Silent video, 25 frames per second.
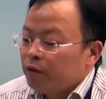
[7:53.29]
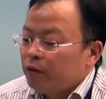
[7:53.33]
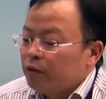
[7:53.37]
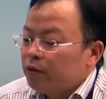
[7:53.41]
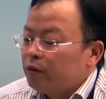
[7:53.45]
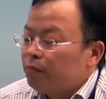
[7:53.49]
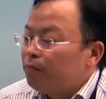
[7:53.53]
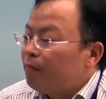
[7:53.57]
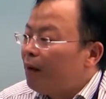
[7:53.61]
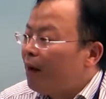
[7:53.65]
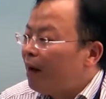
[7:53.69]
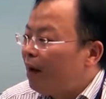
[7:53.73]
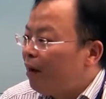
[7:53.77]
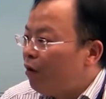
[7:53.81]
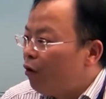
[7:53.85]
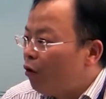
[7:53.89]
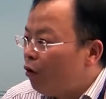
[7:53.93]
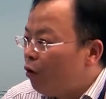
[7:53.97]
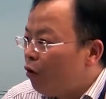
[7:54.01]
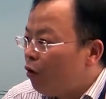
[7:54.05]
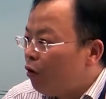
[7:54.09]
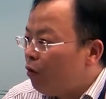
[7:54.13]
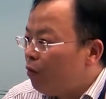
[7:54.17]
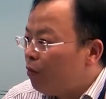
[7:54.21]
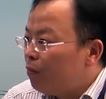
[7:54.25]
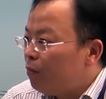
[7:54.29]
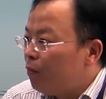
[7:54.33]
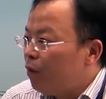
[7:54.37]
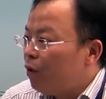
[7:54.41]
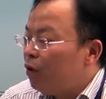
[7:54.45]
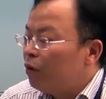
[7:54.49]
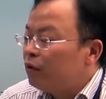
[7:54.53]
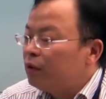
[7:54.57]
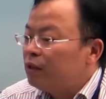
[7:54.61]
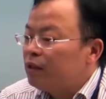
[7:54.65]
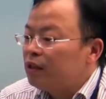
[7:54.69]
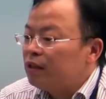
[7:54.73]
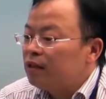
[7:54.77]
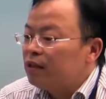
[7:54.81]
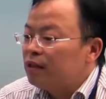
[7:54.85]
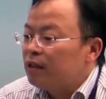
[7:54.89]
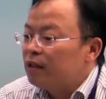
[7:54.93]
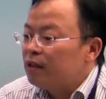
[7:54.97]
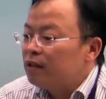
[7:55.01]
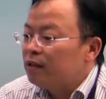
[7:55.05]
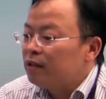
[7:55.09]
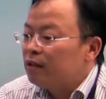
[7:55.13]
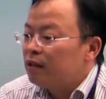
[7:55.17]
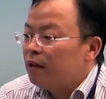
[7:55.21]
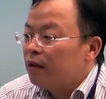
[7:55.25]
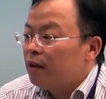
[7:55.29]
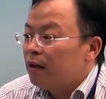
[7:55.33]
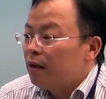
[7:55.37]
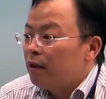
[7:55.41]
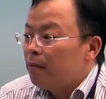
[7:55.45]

smart home, all these things.